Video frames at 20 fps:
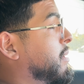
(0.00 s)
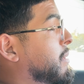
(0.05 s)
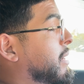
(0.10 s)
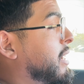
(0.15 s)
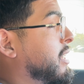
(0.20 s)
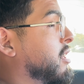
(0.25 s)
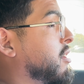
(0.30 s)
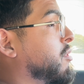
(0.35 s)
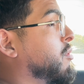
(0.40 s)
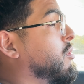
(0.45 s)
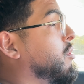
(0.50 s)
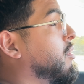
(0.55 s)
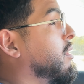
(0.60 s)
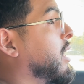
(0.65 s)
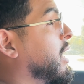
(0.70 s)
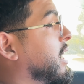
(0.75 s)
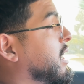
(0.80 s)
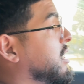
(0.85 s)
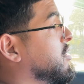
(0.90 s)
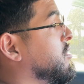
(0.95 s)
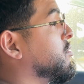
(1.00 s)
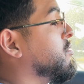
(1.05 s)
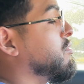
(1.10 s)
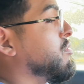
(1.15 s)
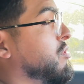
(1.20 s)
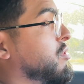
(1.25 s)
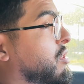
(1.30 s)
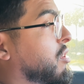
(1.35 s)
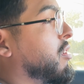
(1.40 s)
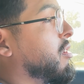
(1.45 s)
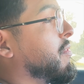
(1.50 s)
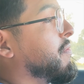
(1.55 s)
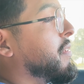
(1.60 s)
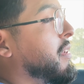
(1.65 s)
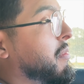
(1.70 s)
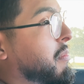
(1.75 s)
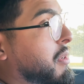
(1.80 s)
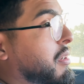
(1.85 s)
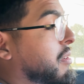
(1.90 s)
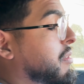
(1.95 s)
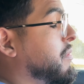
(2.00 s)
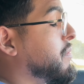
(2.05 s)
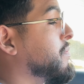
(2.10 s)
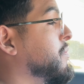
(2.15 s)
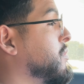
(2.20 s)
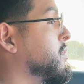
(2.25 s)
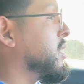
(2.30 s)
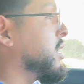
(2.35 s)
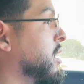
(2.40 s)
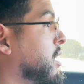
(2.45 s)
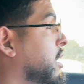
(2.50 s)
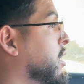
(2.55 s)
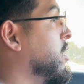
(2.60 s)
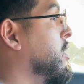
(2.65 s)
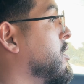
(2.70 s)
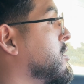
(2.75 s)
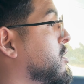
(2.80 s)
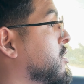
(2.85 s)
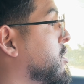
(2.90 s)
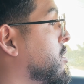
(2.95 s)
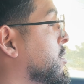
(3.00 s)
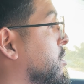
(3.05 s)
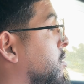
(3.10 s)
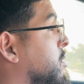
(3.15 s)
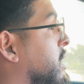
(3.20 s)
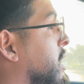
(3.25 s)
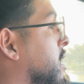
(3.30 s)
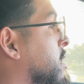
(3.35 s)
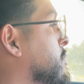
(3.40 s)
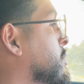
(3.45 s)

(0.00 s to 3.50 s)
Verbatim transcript: manual axles are female. So now